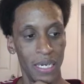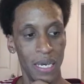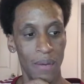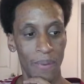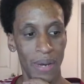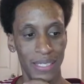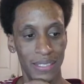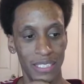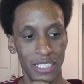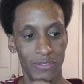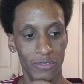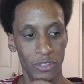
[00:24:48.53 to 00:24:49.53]
has
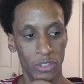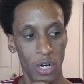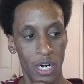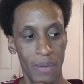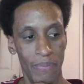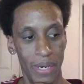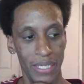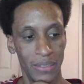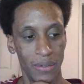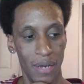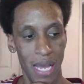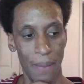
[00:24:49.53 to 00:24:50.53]
since withdrawn it based
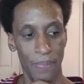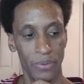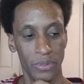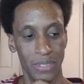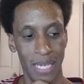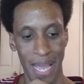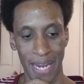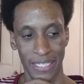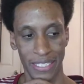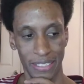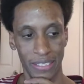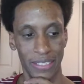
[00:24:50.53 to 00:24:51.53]
on Apple's
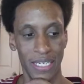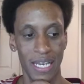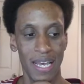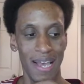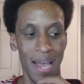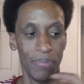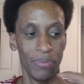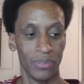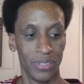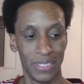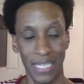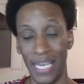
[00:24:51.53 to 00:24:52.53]
actions. Apple's
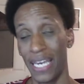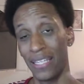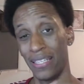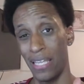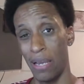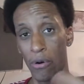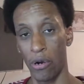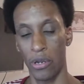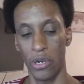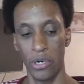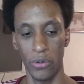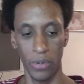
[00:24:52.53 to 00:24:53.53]
saying that they were going to
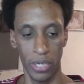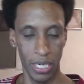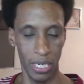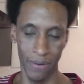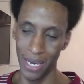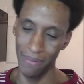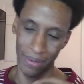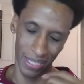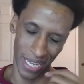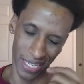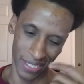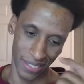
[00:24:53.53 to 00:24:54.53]
do it anyway, but
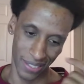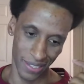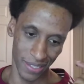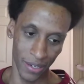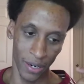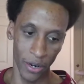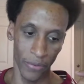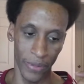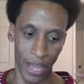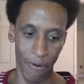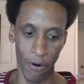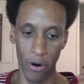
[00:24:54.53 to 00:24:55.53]
that's, they
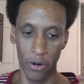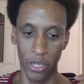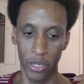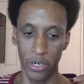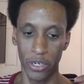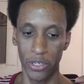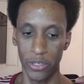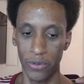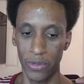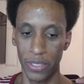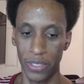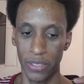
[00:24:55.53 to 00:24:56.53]
were only going to do it
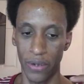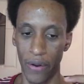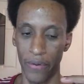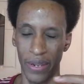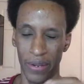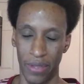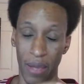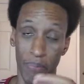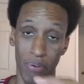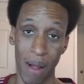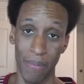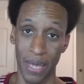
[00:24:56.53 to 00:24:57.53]
until they
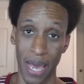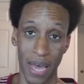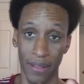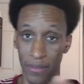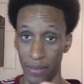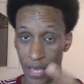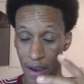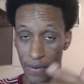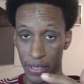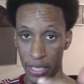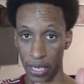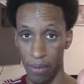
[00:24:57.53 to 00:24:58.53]
probably had
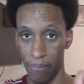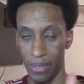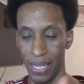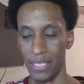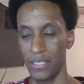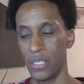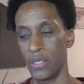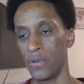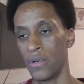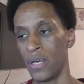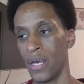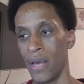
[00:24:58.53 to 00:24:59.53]
everything in place to do
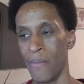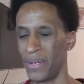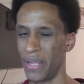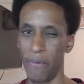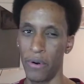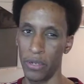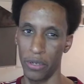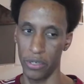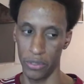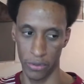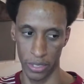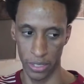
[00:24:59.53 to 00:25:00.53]
it, but they were only going to do
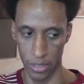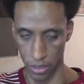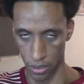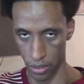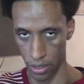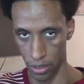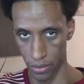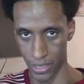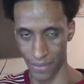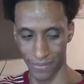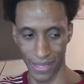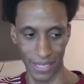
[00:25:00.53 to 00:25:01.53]
it until,
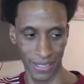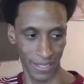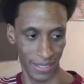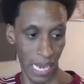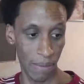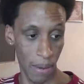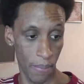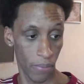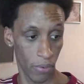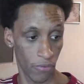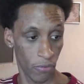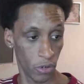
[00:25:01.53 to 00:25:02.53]
something like this came up and were
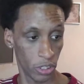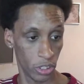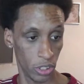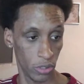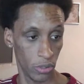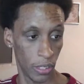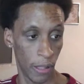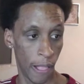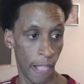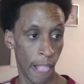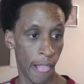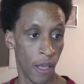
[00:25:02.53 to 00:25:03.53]
forced to do it.
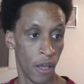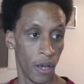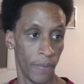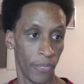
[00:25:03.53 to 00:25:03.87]
The